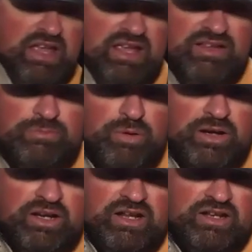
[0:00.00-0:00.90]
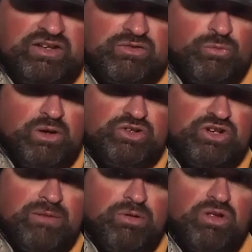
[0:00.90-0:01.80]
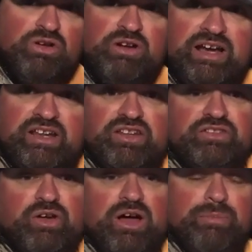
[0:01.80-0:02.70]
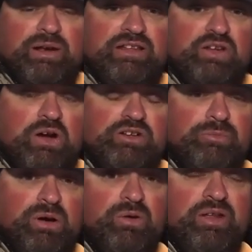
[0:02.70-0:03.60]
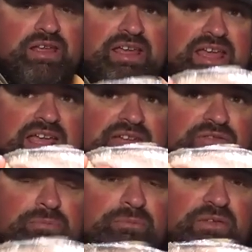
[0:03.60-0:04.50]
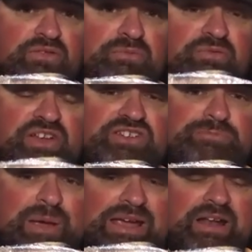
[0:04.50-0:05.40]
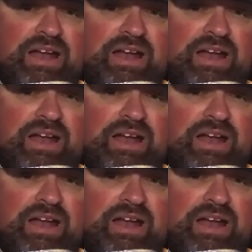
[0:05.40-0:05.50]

is putting just one treble right in the top. And I talked about if the fish is big